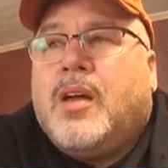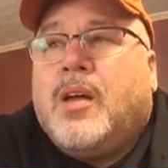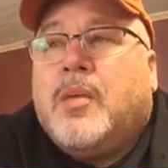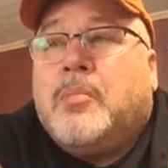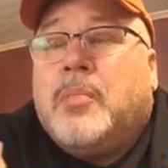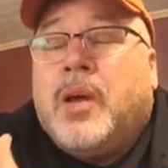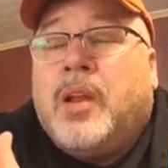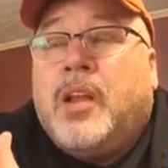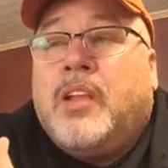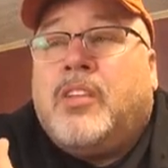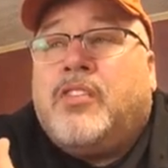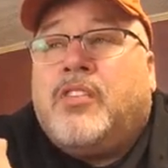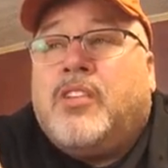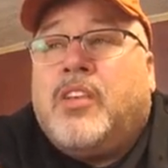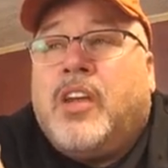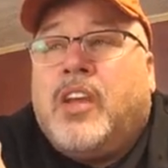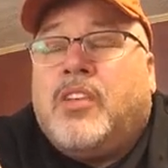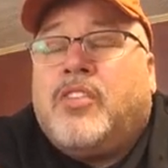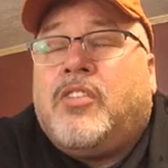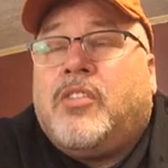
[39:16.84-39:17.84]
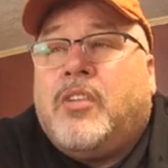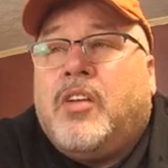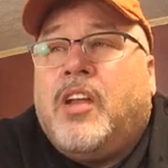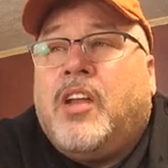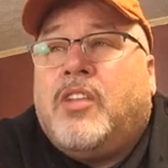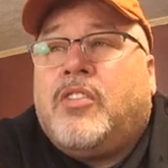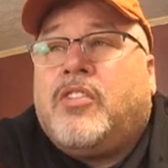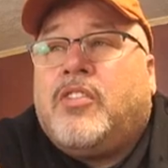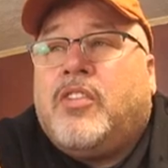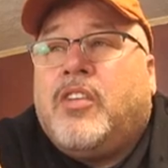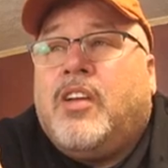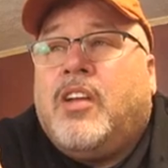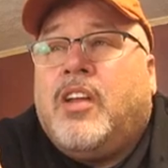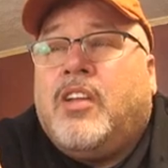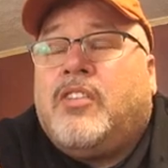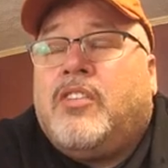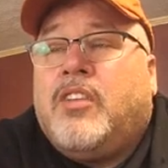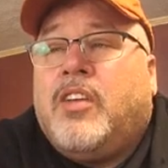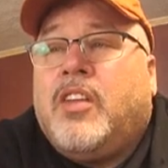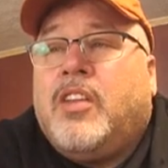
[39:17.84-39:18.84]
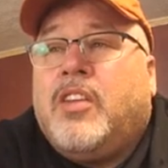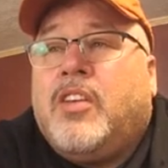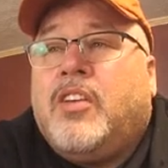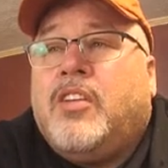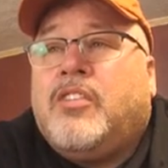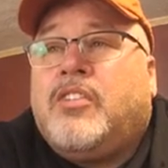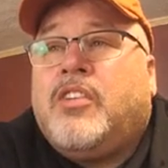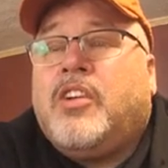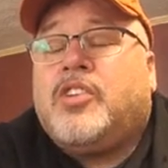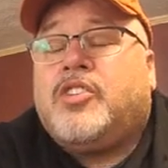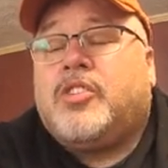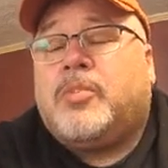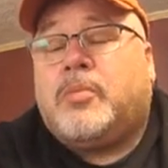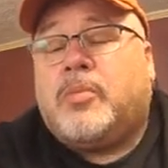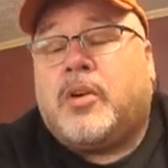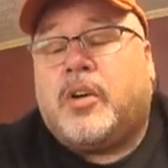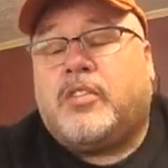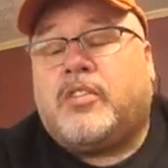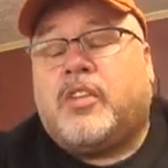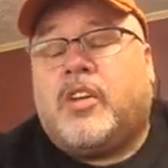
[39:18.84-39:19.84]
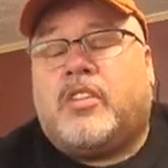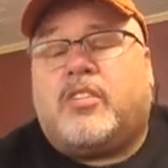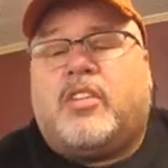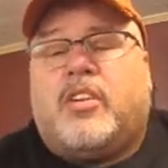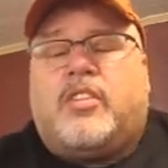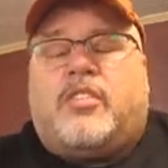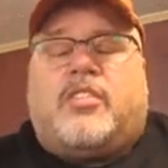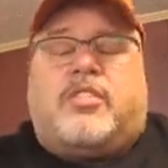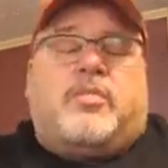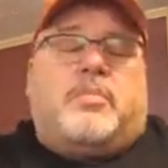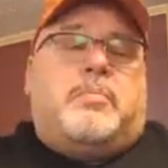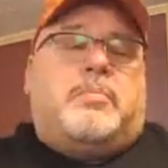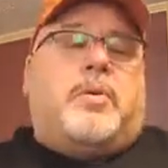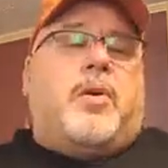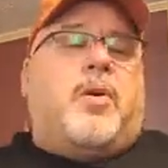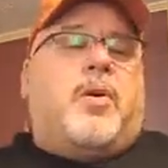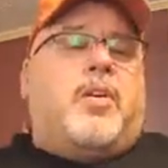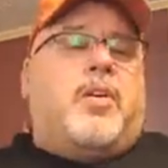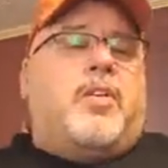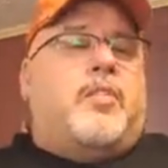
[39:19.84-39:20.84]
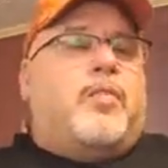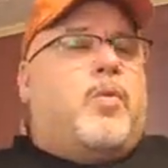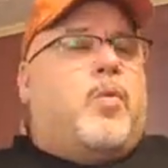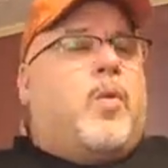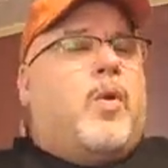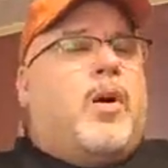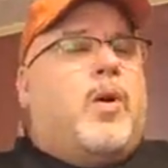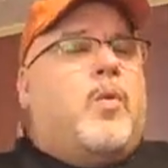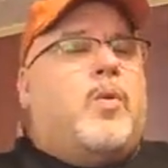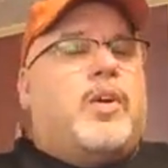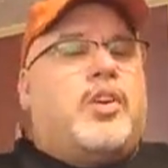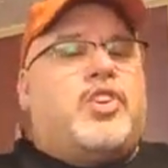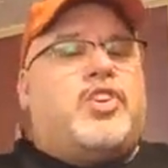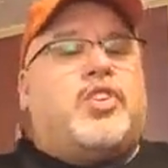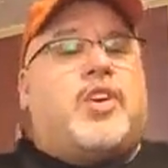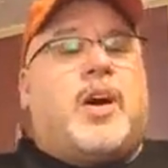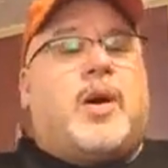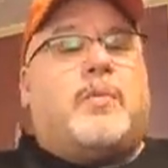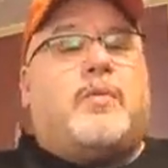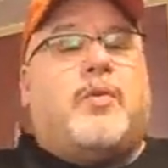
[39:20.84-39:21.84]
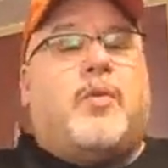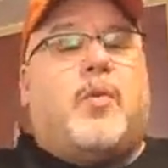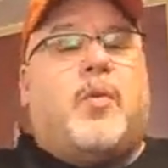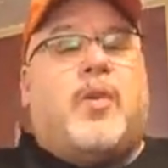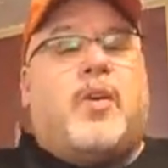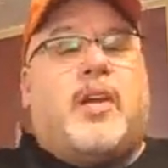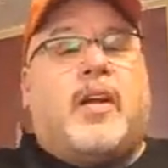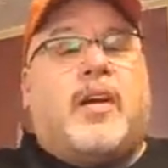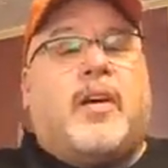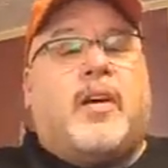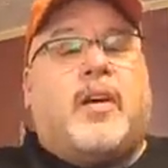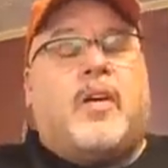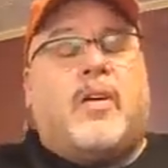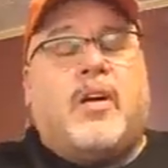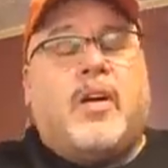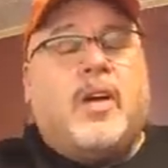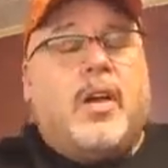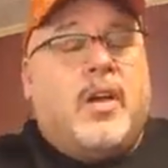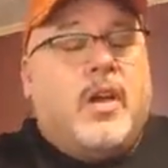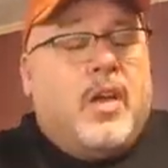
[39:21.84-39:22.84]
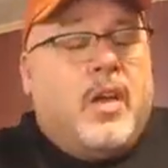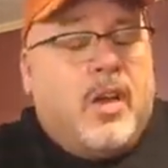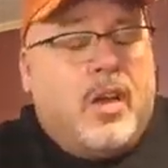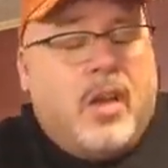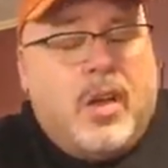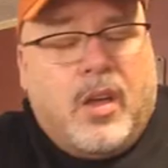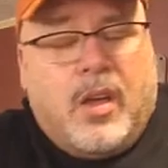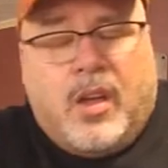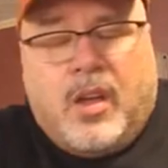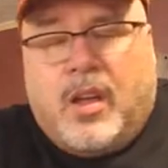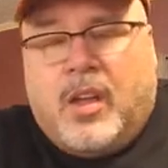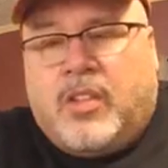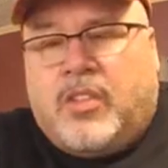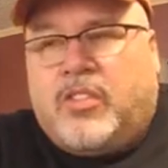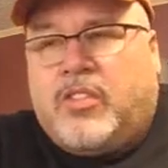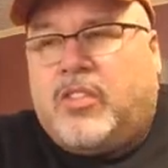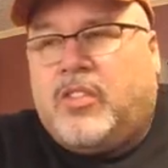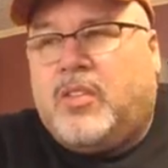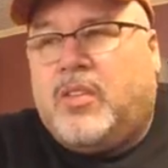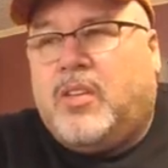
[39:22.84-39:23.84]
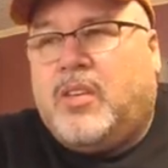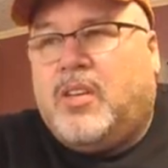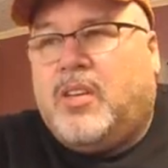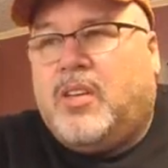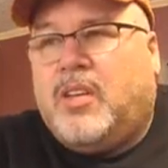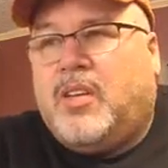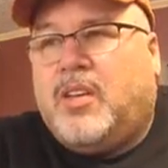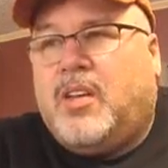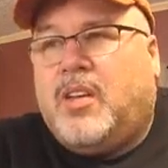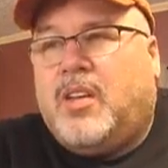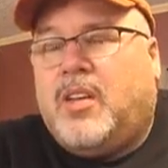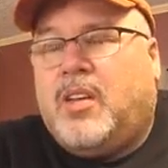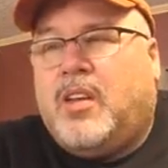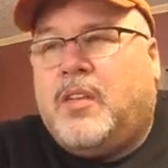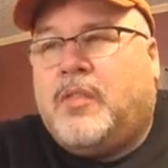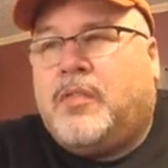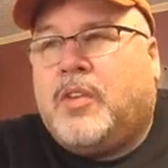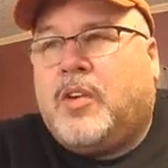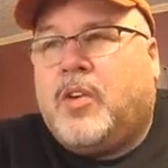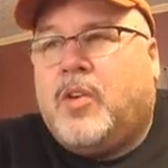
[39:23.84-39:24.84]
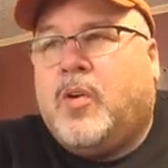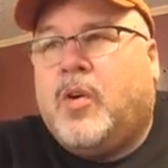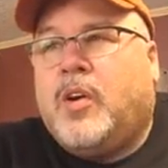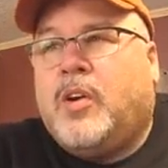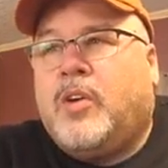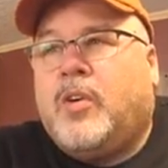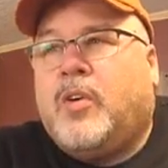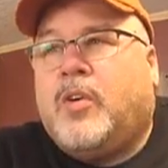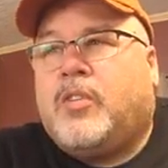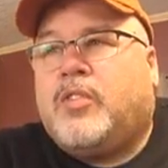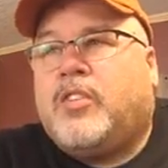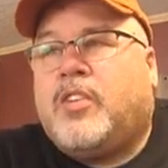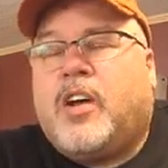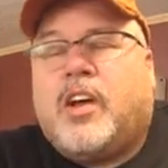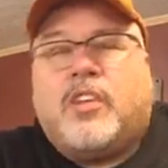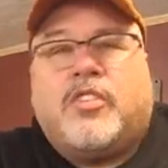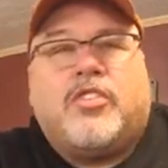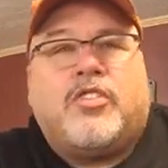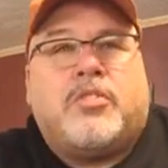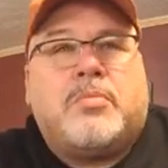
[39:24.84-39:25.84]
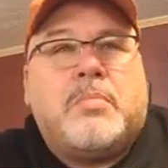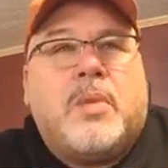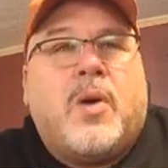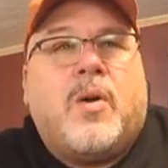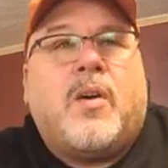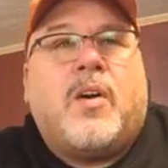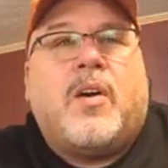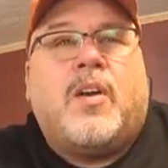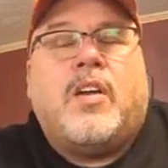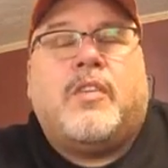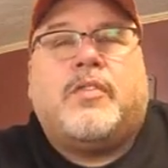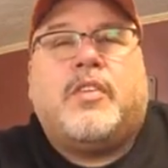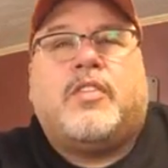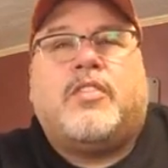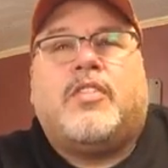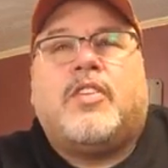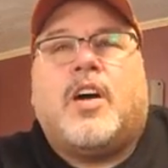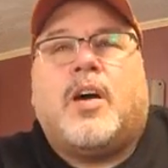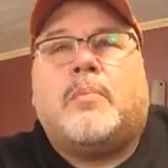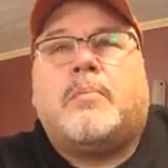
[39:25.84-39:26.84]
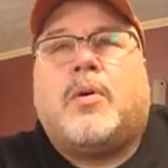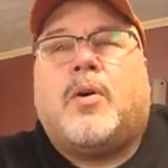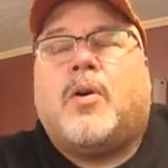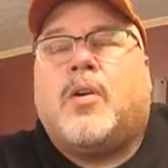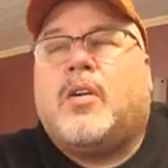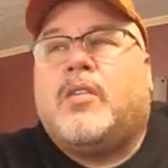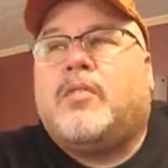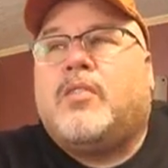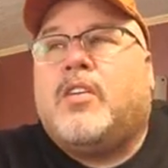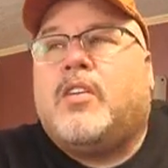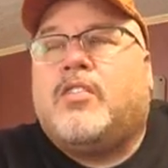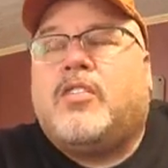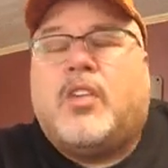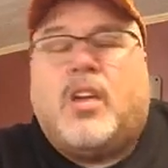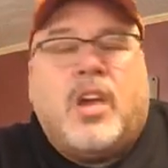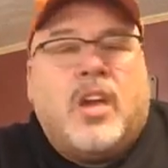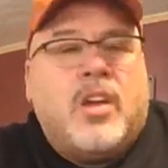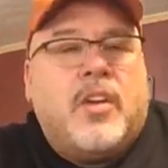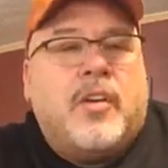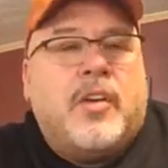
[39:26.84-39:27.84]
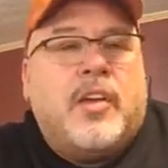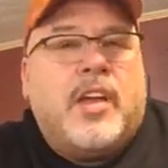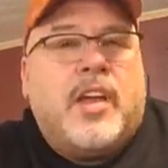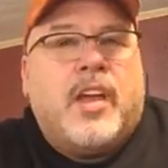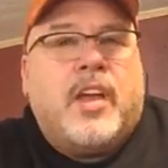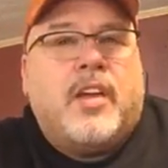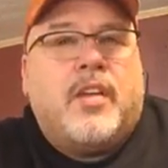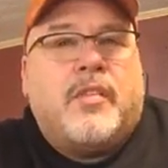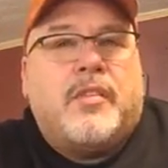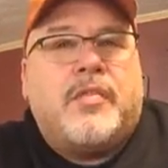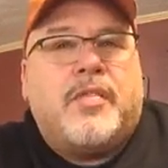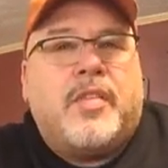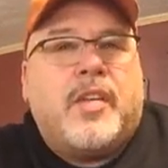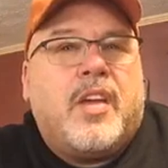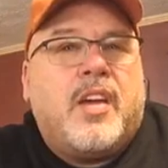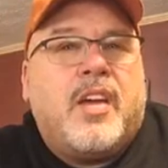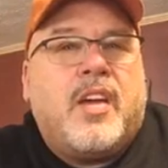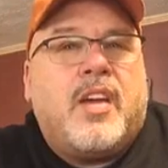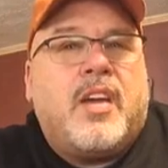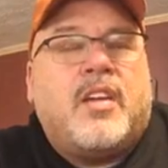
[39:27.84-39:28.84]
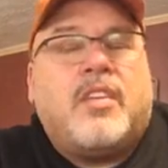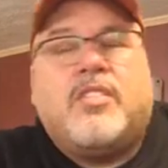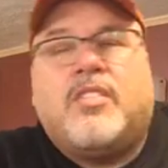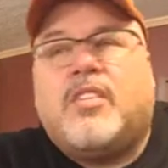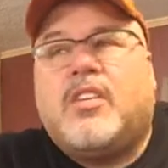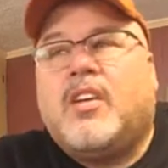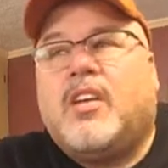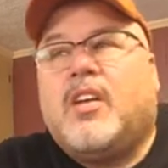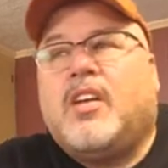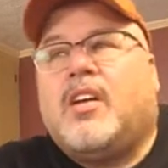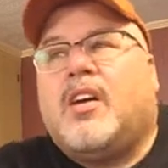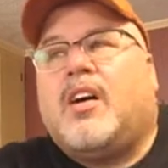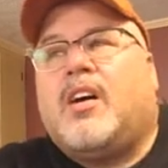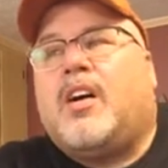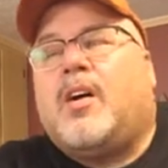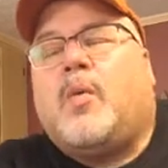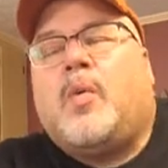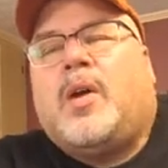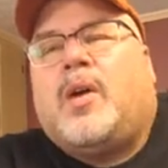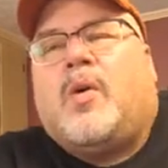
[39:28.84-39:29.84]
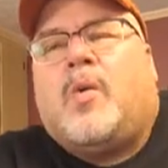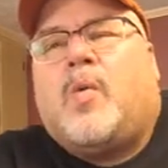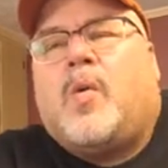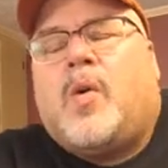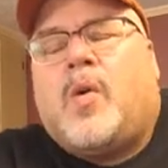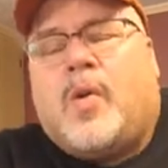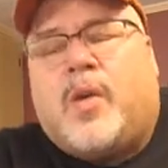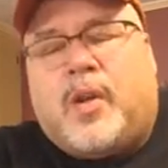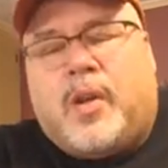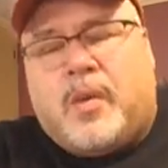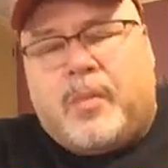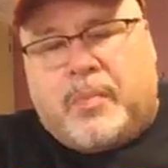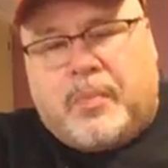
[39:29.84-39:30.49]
But it's in the decision process. It's part of what we shop for now. It's if the grill's not smart, if it's not part of this Internet of Things, we don't want it.